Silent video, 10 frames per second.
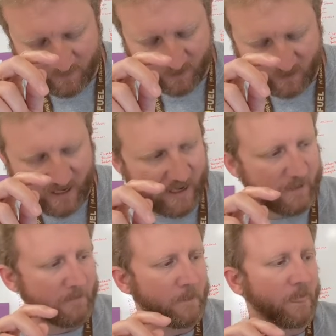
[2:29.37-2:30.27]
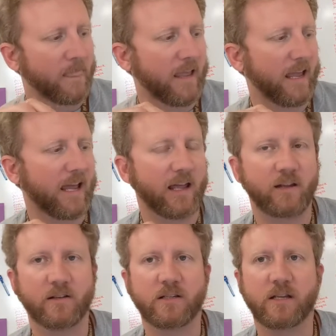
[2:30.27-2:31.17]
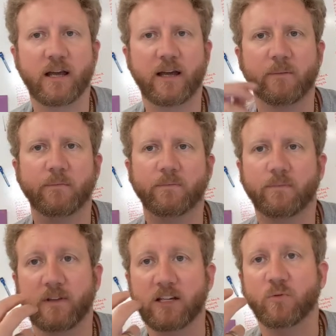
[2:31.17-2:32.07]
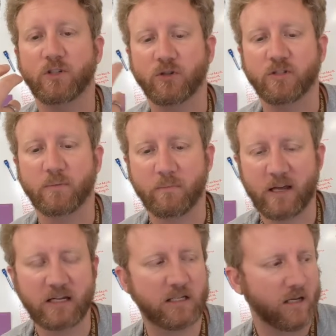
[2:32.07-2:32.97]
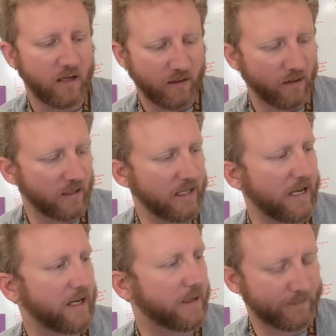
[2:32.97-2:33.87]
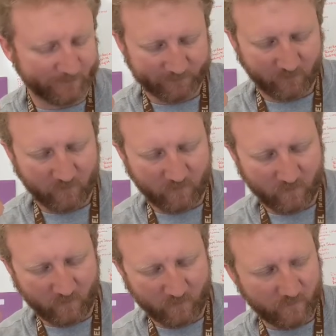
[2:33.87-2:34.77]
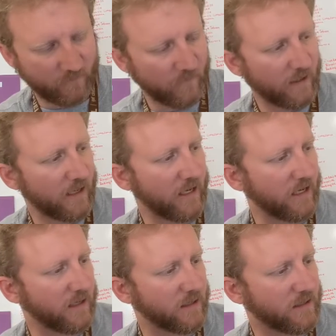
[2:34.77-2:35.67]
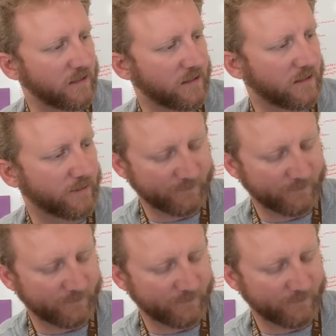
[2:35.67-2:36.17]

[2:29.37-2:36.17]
of that, and that's what you'll submit. The link is